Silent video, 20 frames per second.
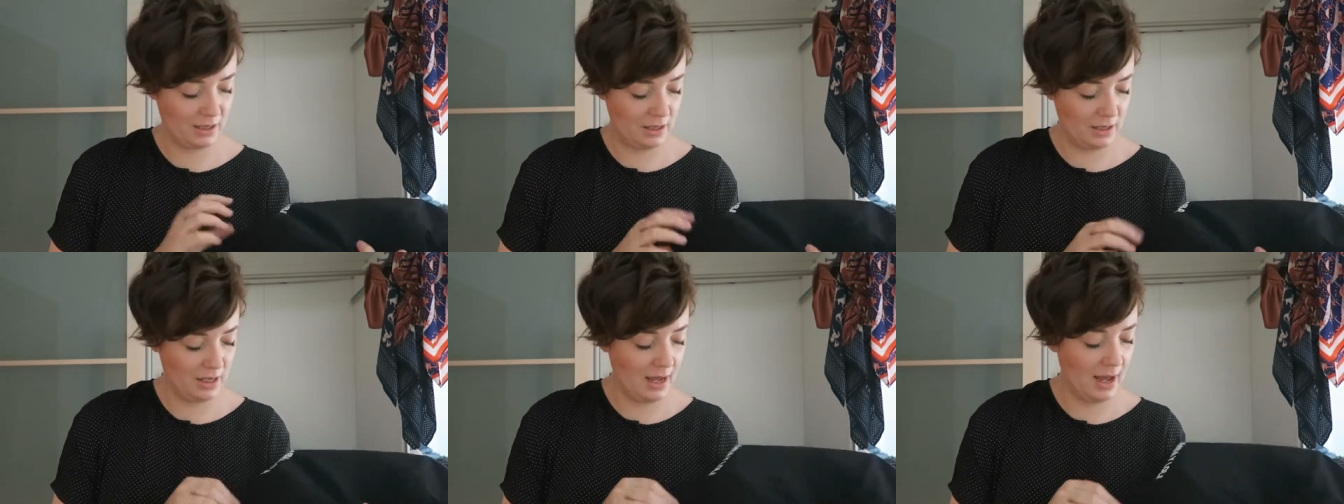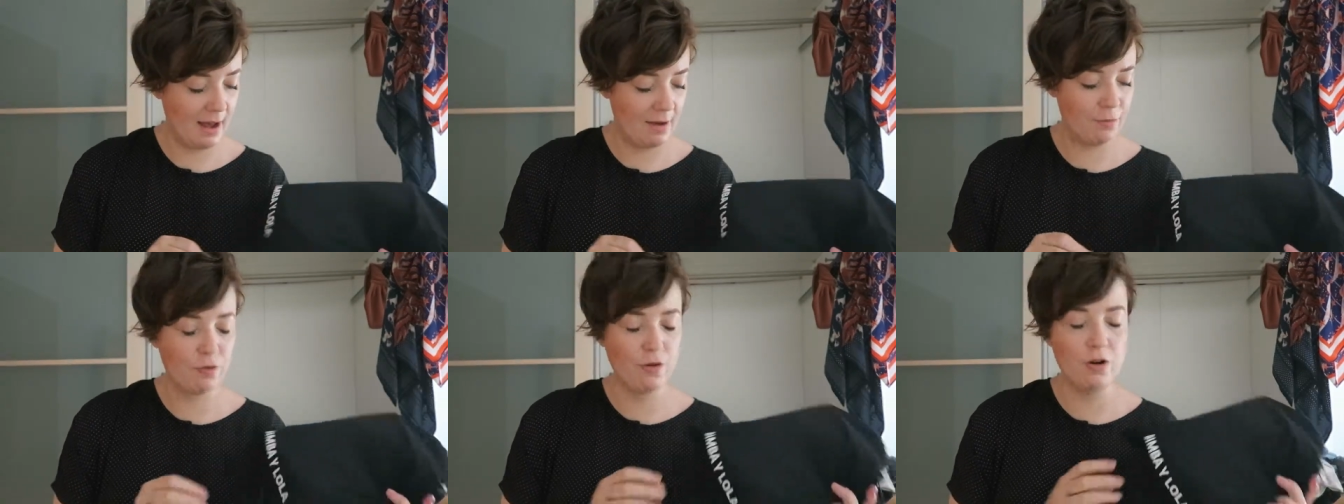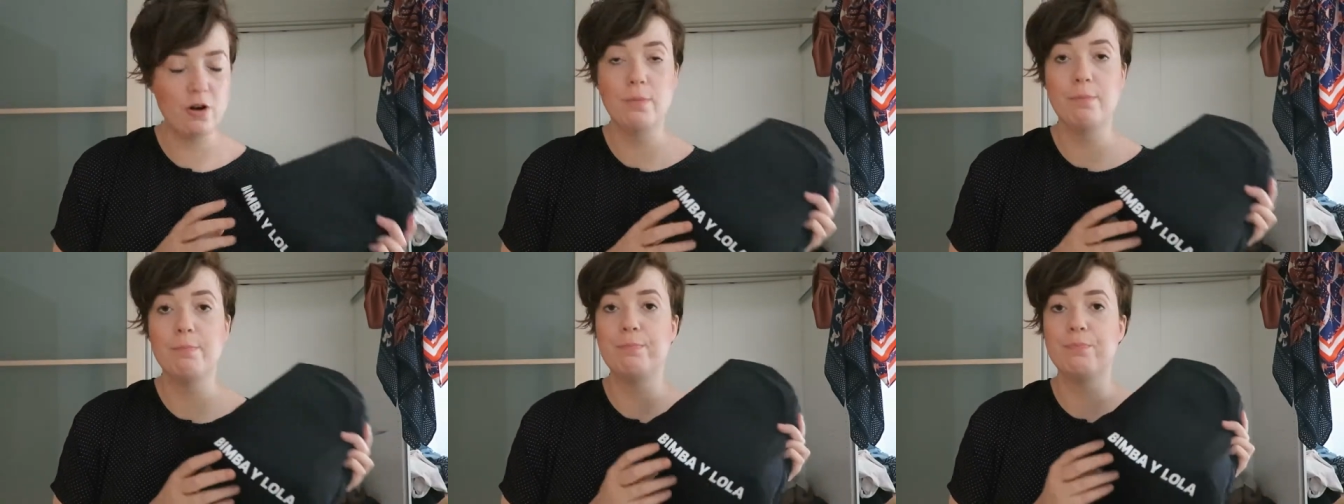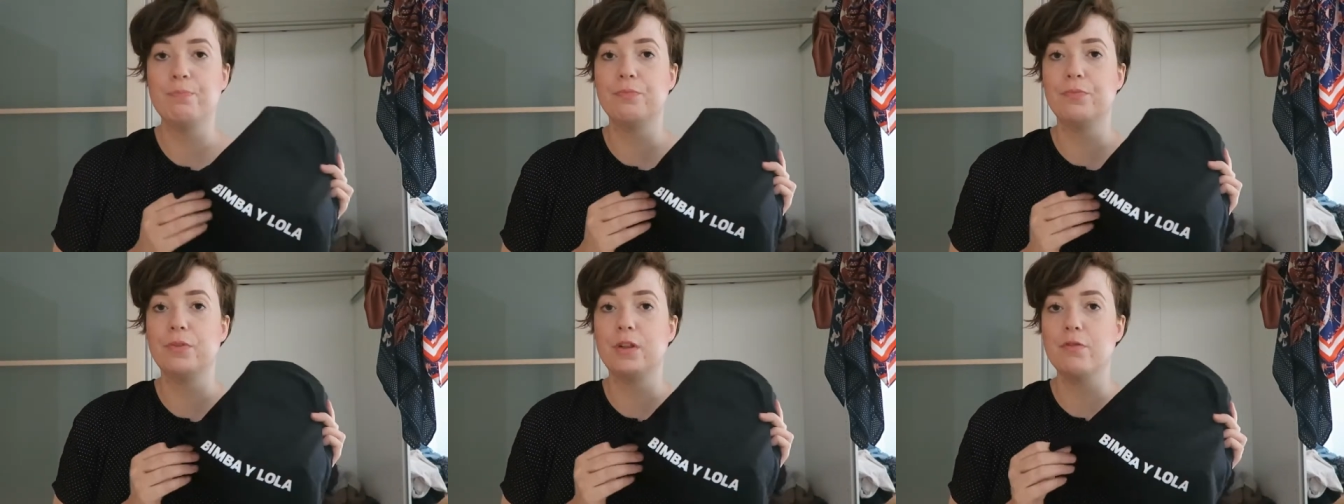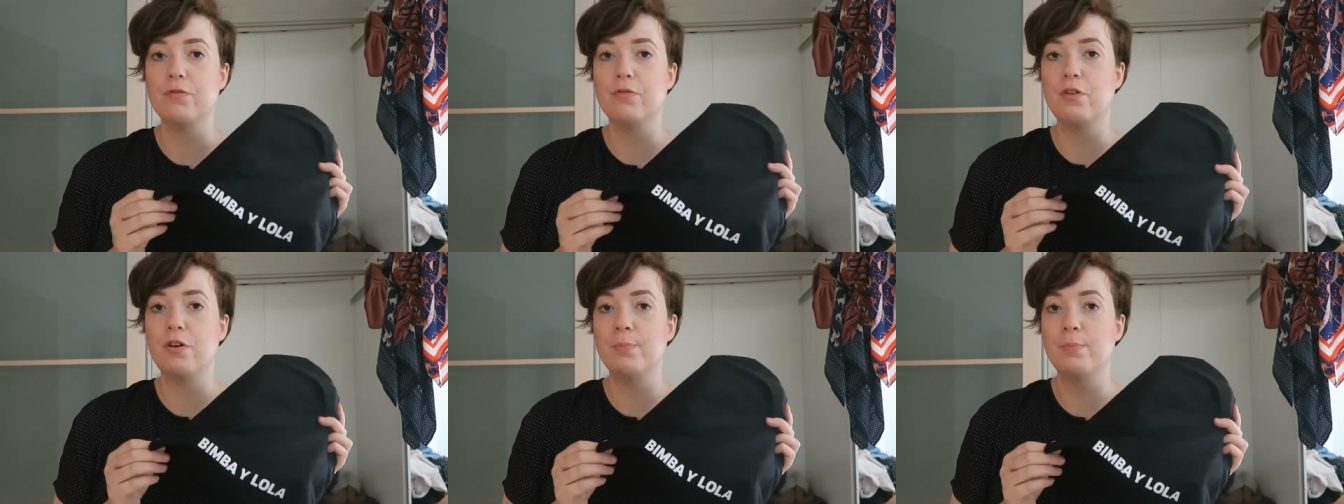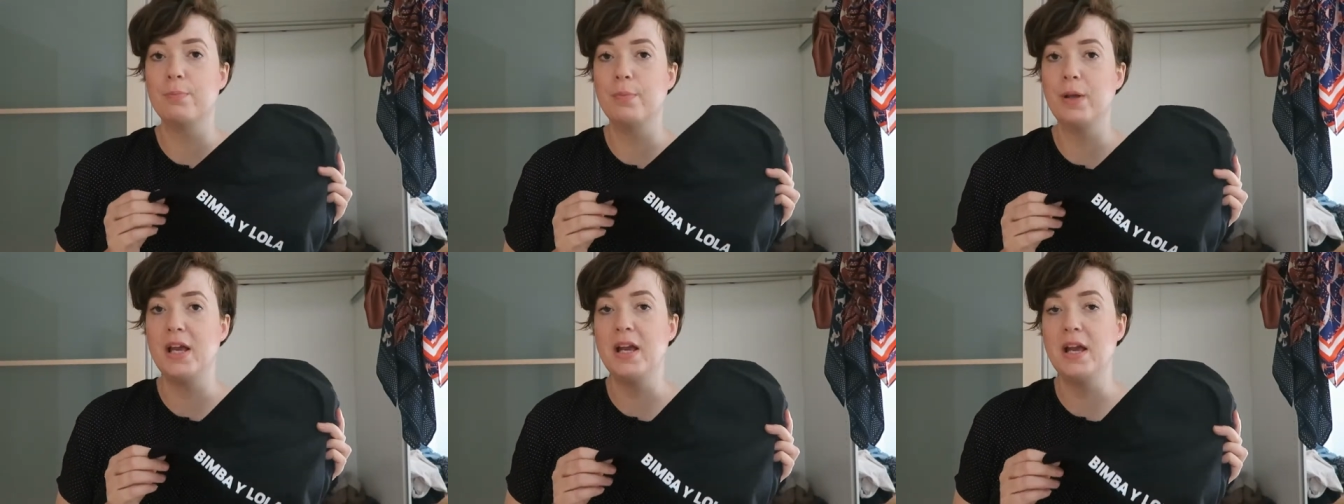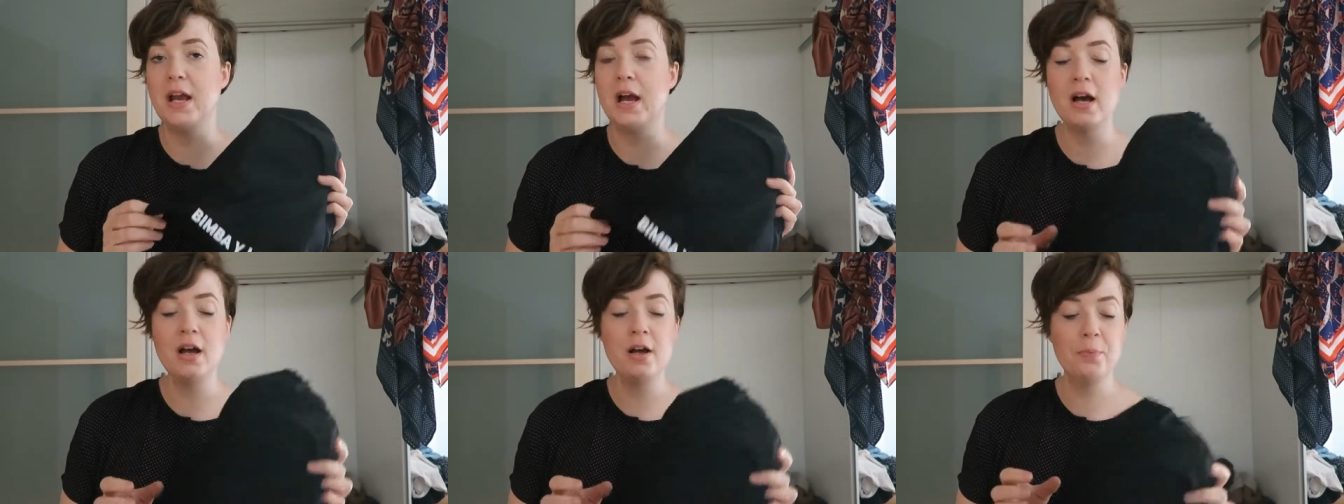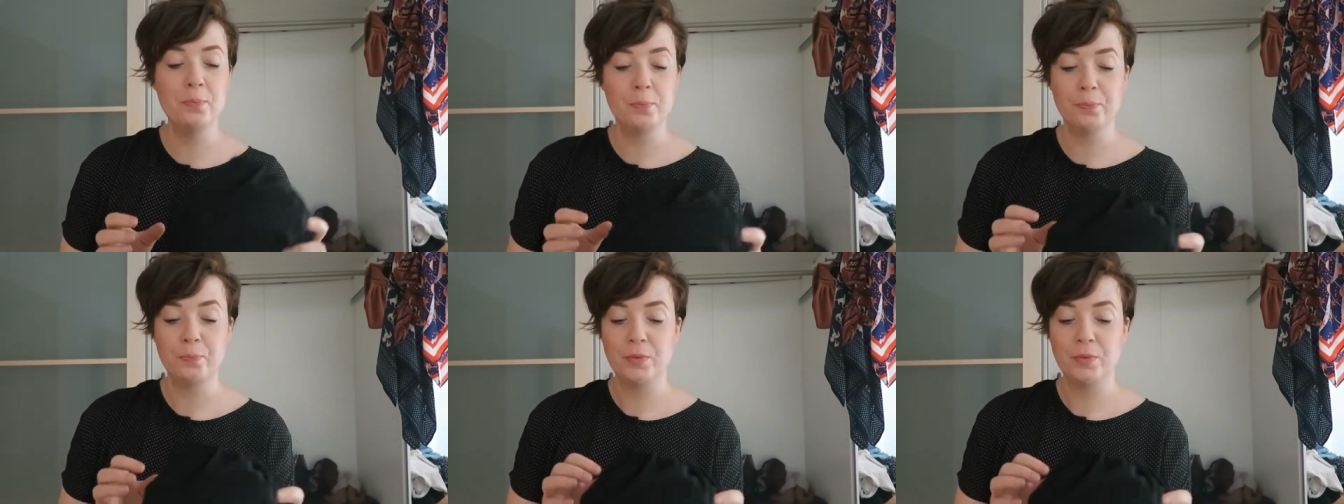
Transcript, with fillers: yeah, from here.